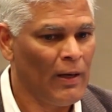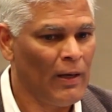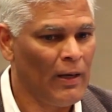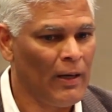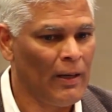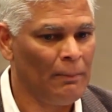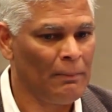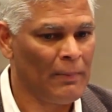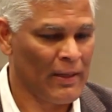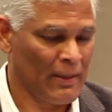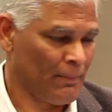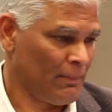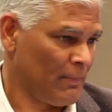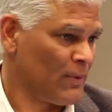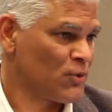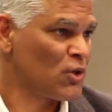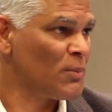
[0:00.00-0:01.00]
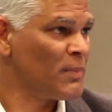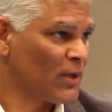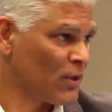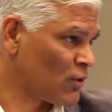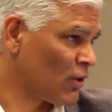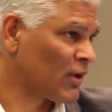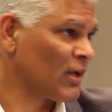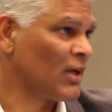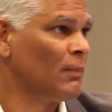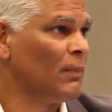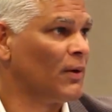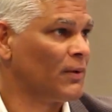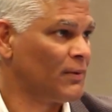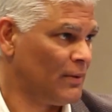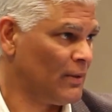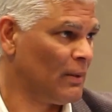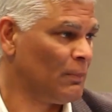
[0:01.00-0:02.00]
And I'm assuming you're talking
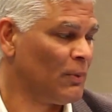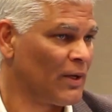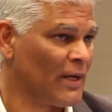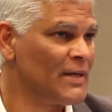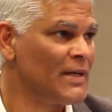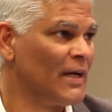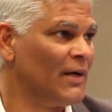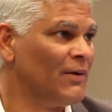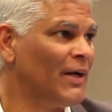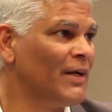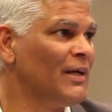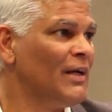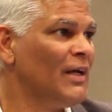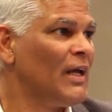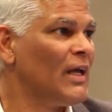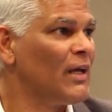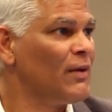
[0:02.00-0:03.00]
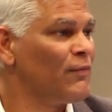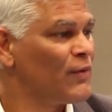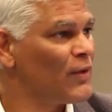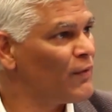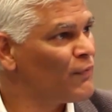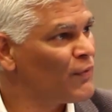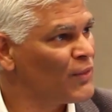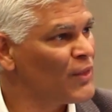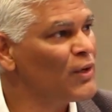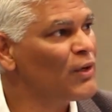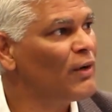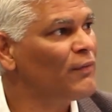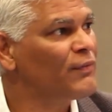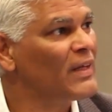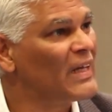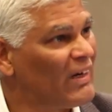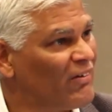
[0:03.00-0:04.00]
about India, right? If you think
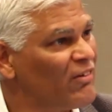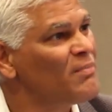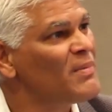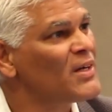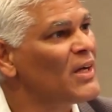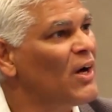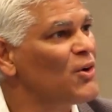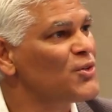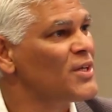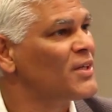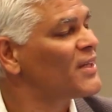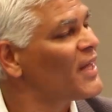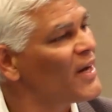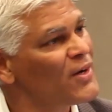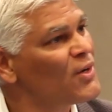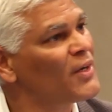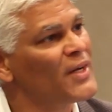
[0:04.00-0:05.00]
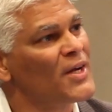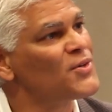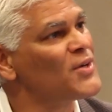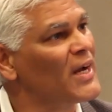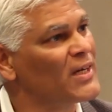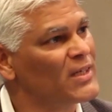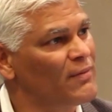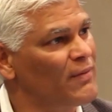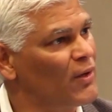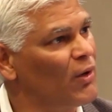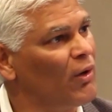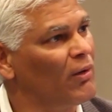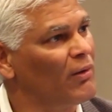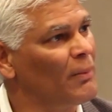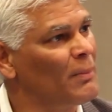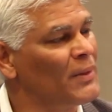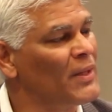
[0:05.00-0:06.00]
of the government housing, they're not attractive at
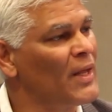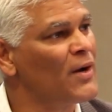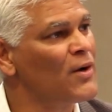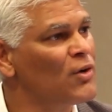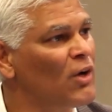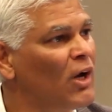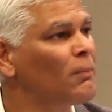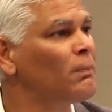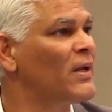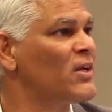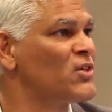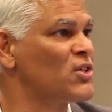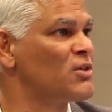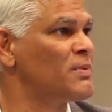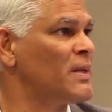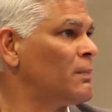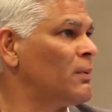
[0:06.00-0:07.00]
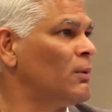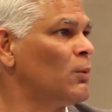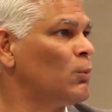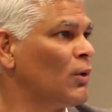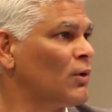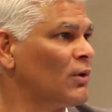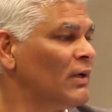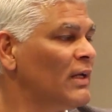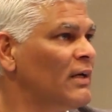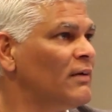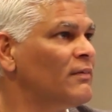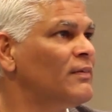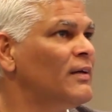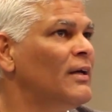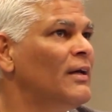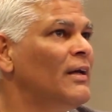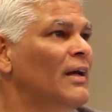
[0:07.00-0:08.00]
all. They're not places people would want to live.